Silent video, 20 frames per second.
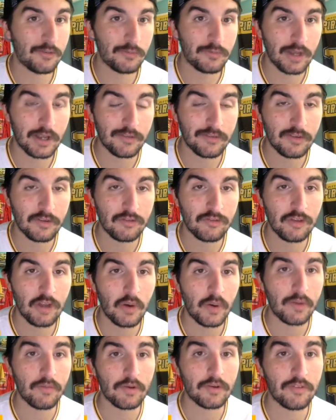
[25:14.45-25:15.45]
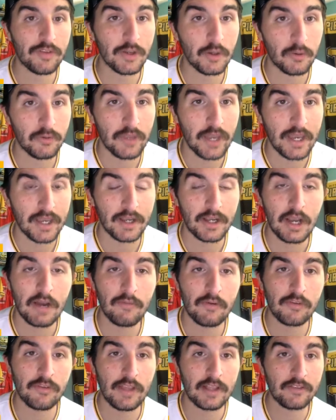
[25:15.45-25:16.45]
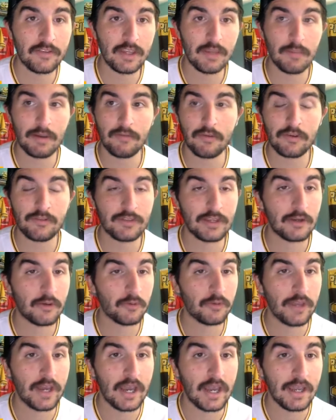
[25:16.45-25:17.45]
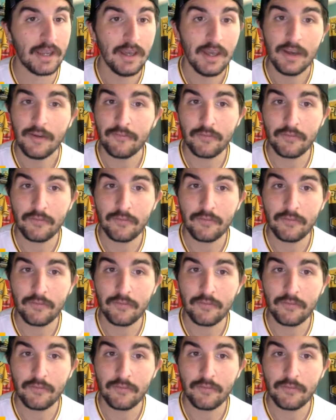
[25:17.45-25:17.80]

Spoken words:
who does his show every single day and covers that team every single day.